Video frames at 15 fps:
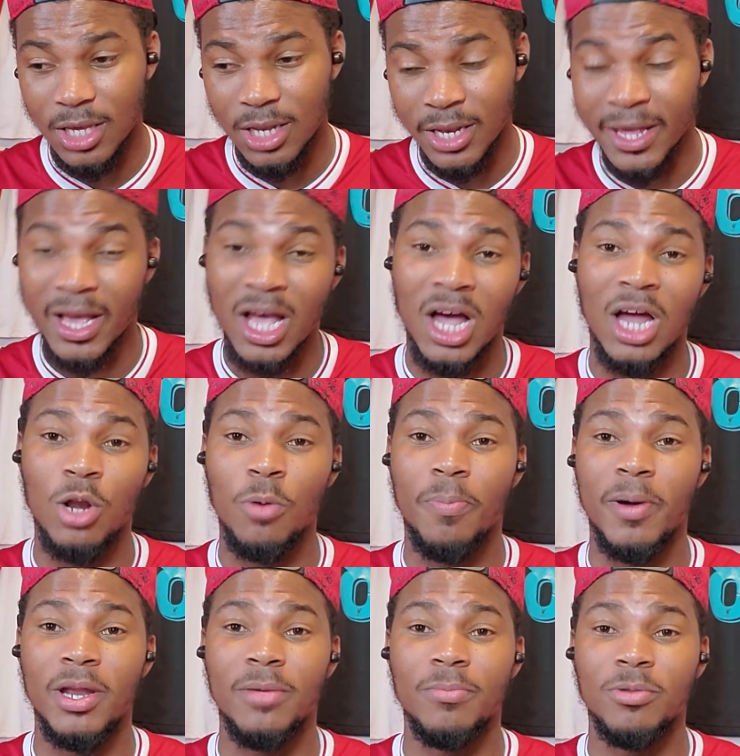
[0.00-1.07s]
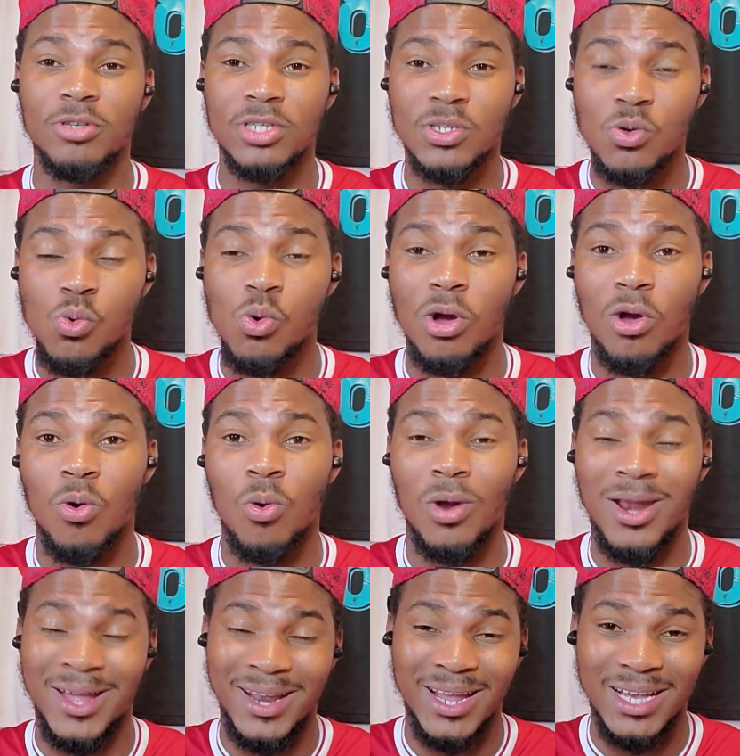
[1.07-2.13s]
They call upon him to score
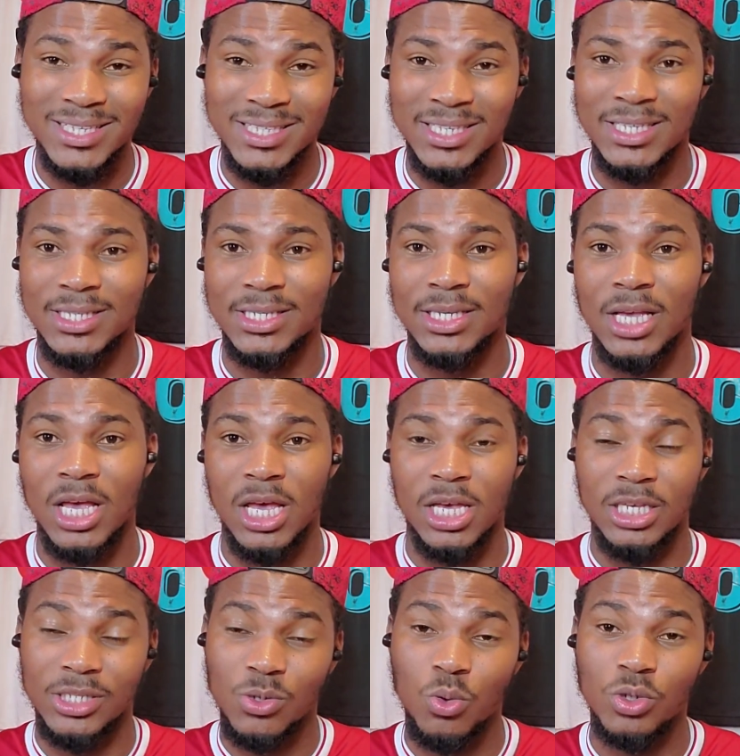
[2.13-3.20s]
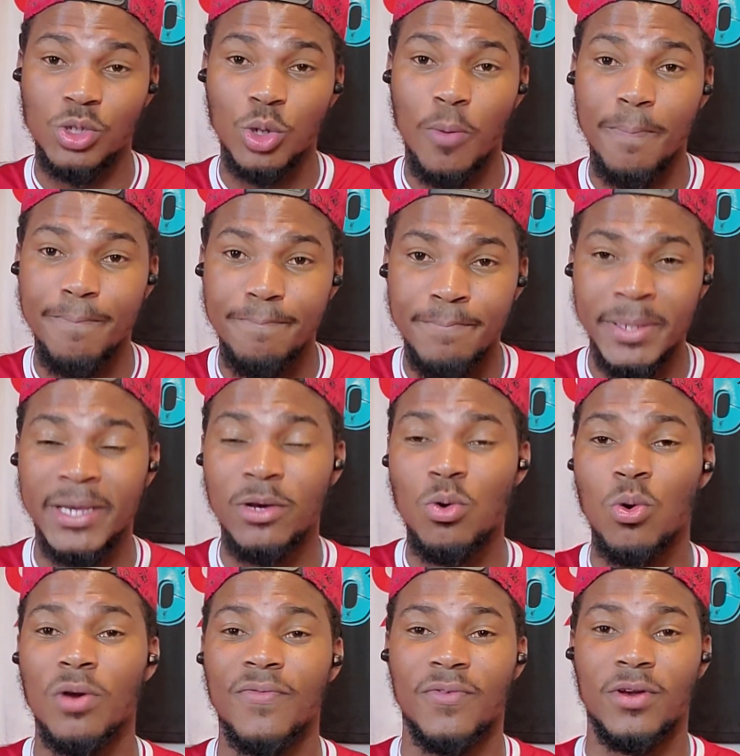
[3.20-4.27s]
goal and assist. He scored some big
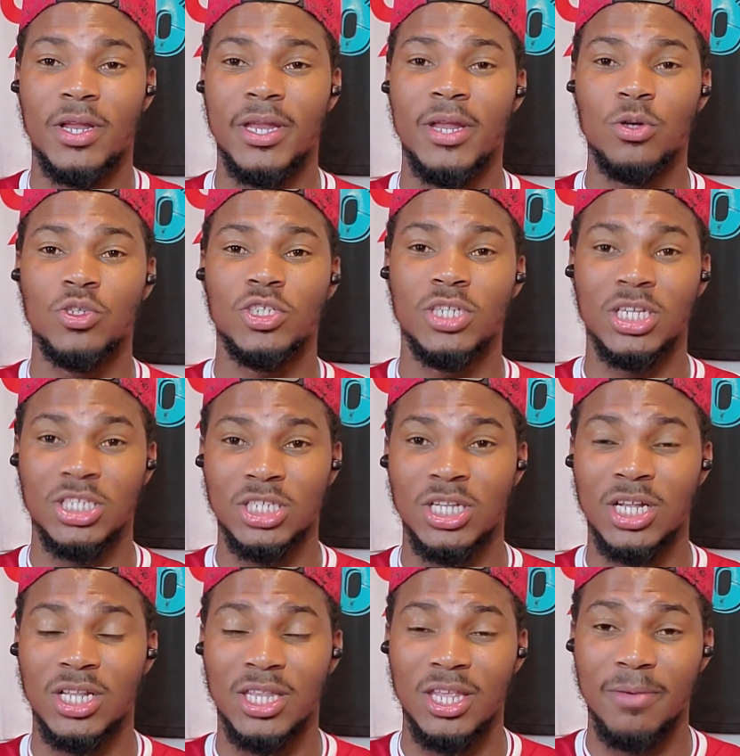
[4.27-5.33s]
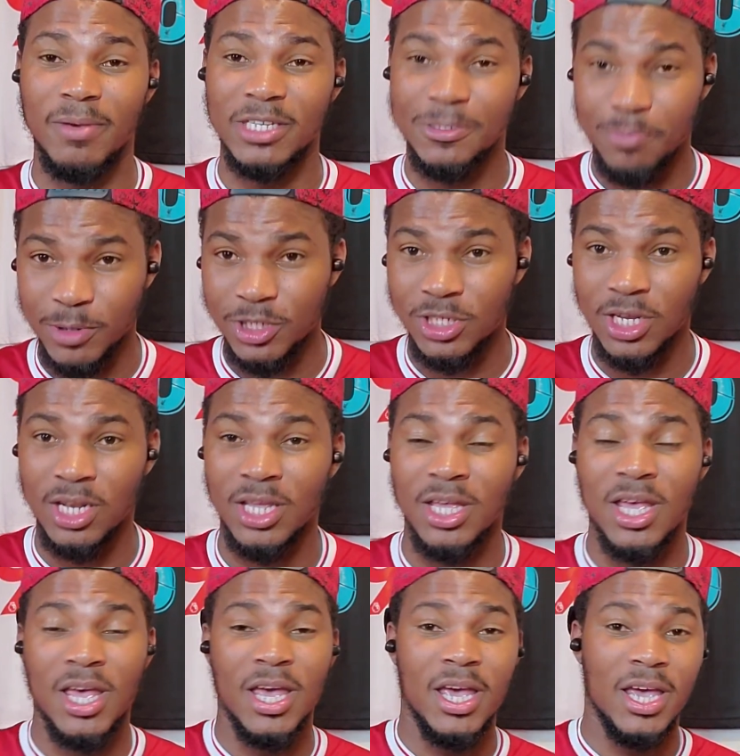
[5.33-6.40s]
goal for the Dutch national team, especially
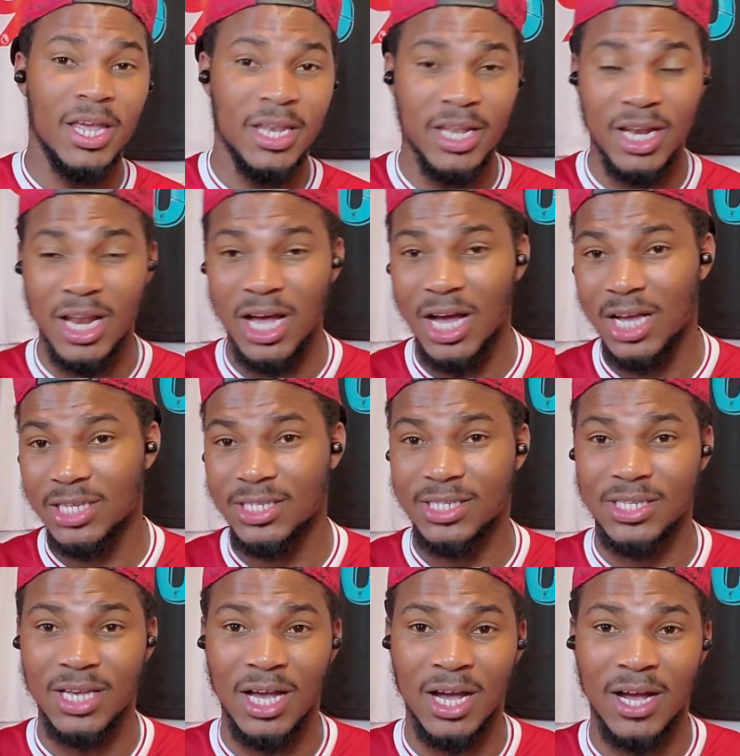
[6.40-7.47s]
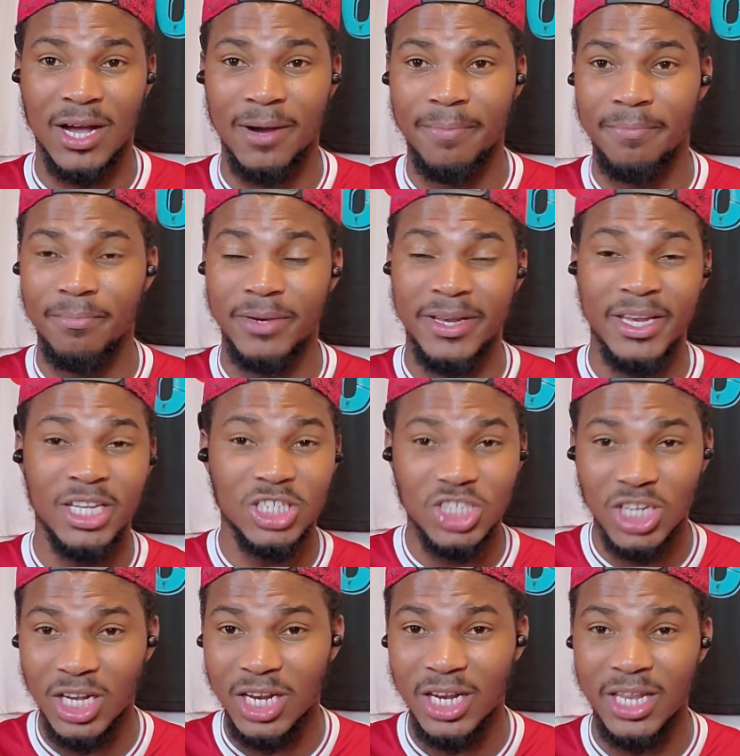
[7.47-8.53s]
in the last
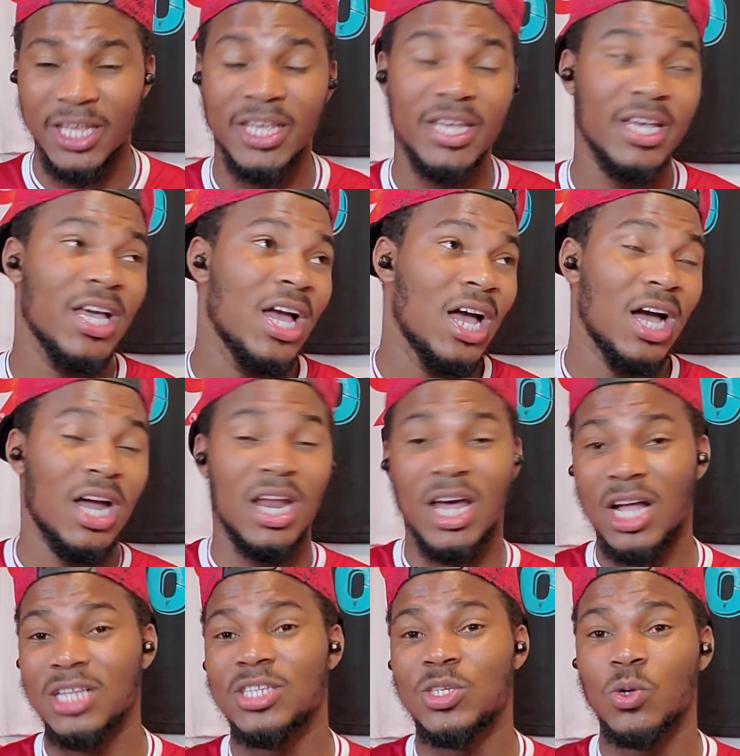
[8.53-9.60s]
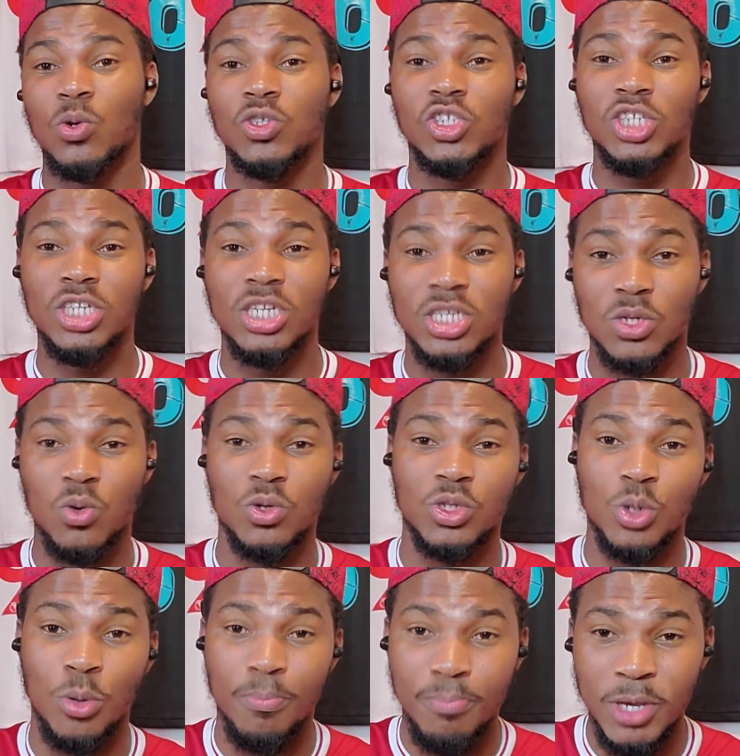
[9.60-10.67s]
Nation League. And also, Gini scored
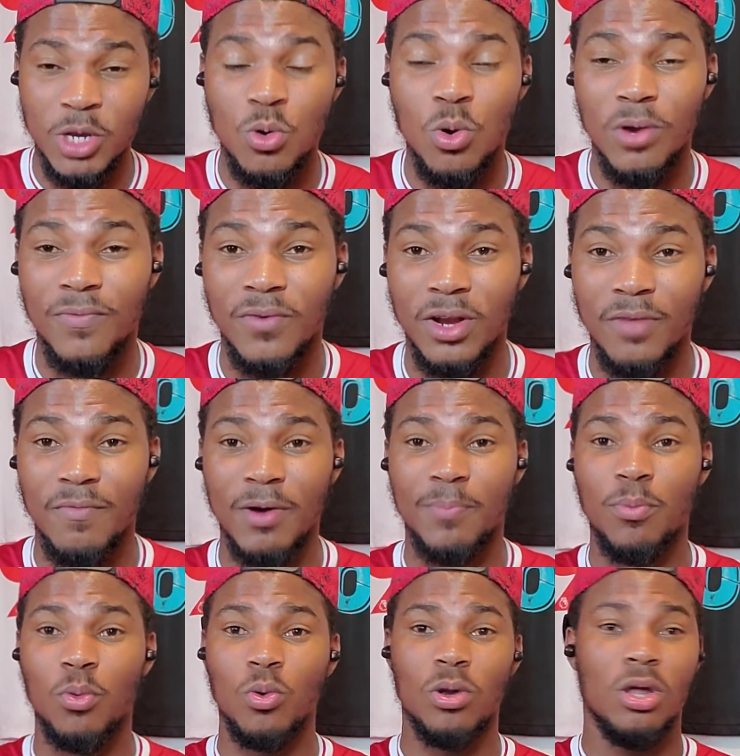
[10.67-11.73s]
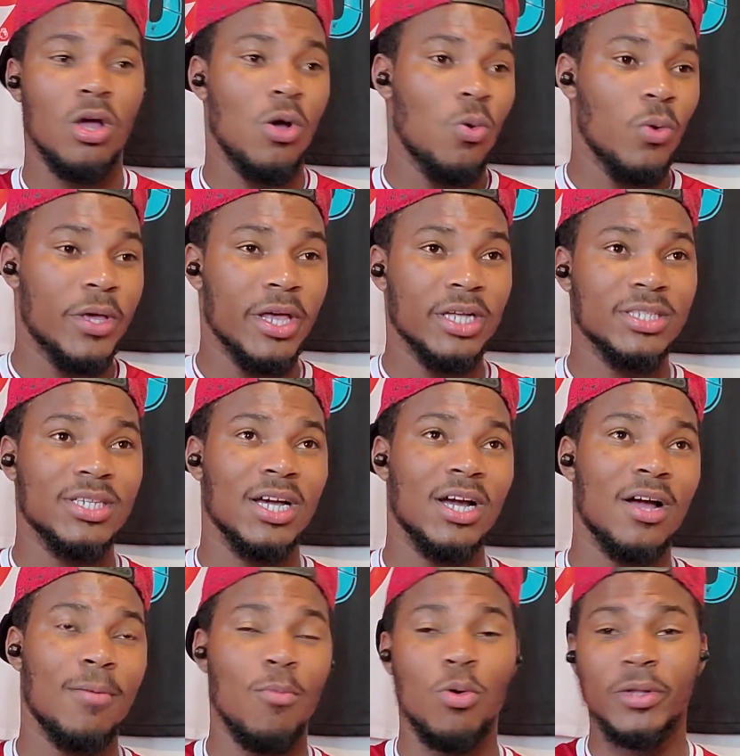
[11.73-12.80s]
some big goal for Liverpool. We can
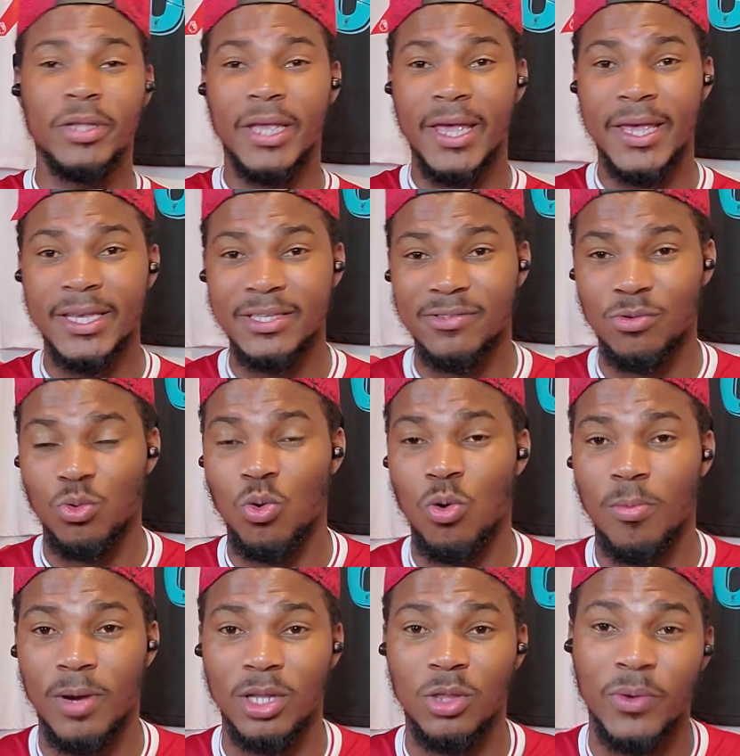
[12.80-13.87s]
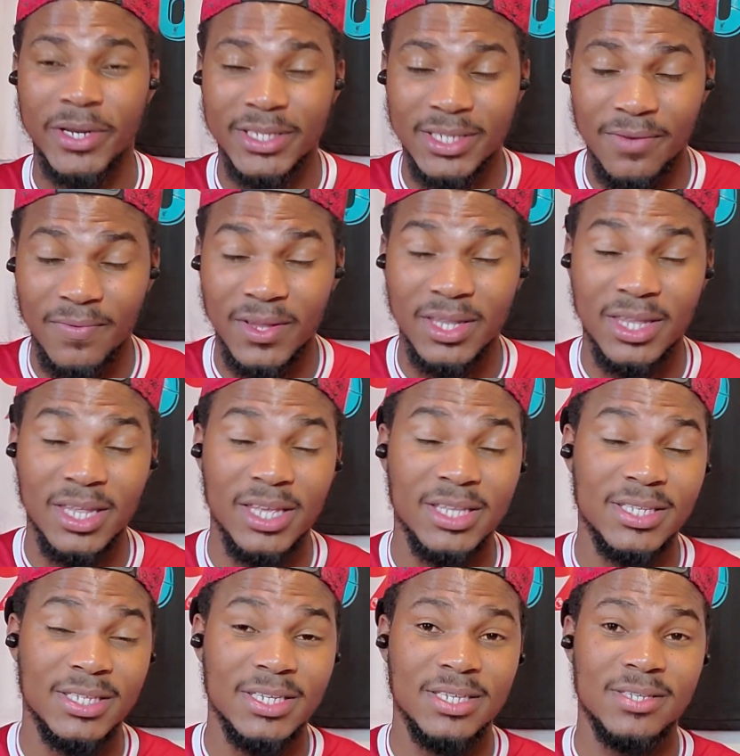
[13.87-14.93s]
talk about AS Roma 2017
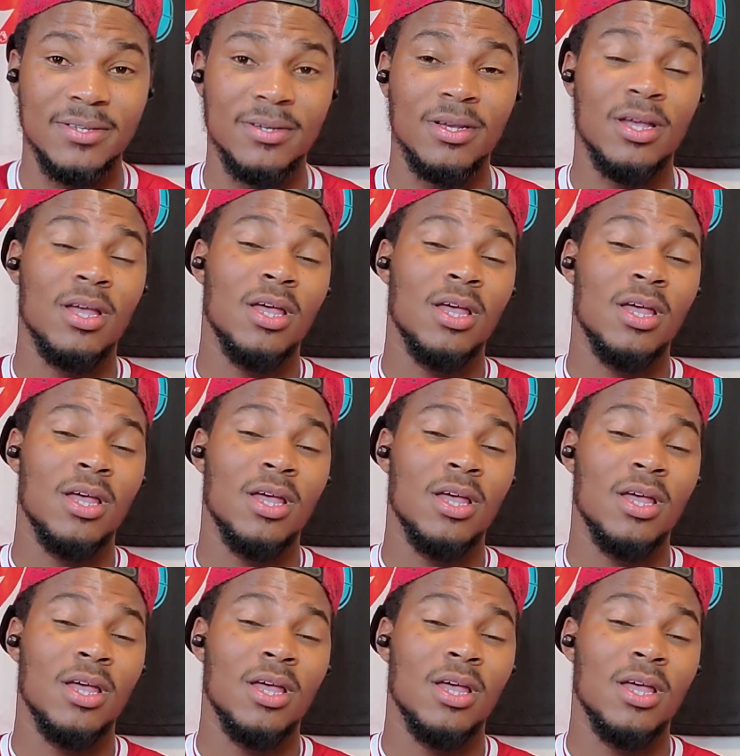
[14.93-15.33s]
season.